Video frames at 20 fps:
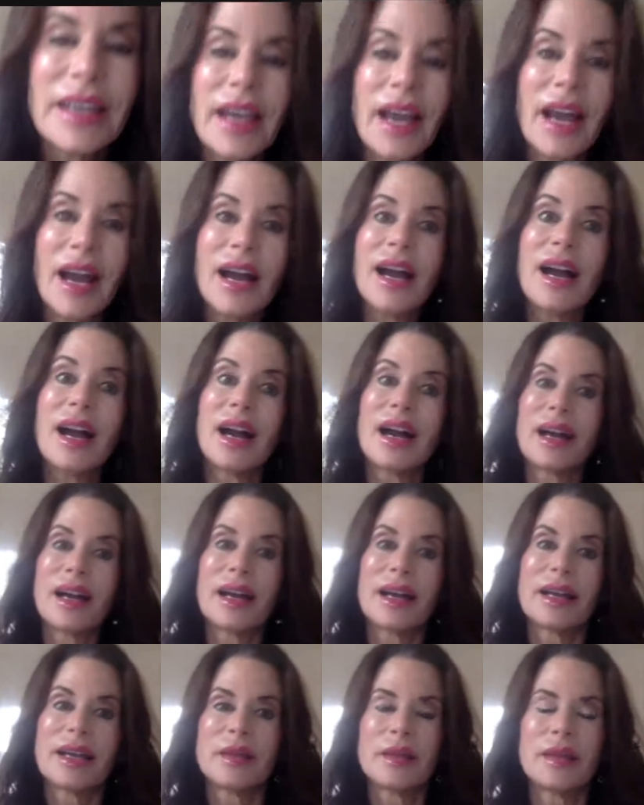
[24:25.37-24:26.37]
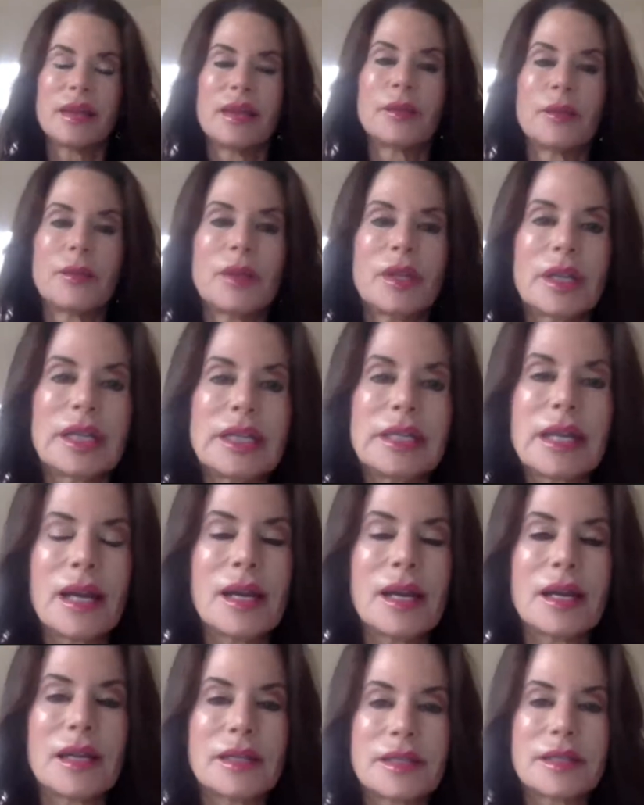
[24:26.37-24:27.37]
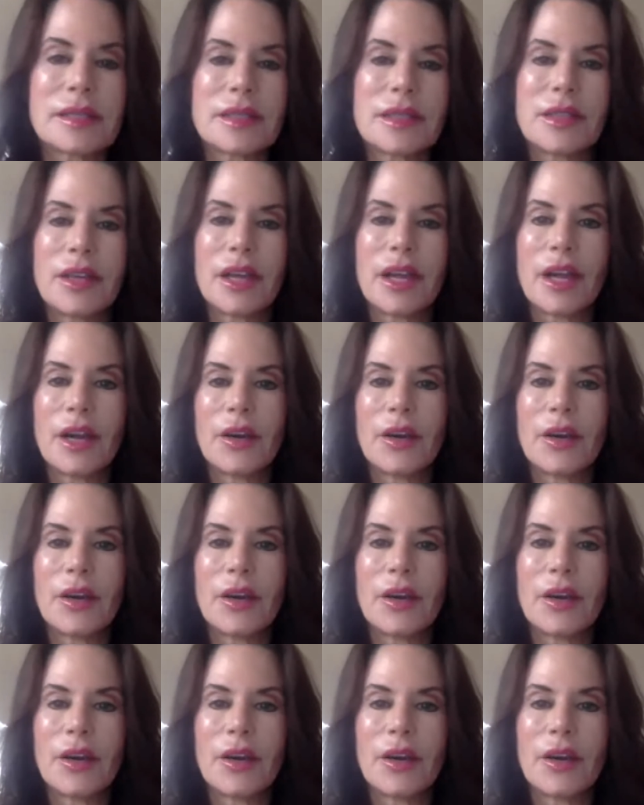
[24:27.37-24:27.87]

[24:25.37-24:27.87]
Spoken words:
yeah, it really does. You know,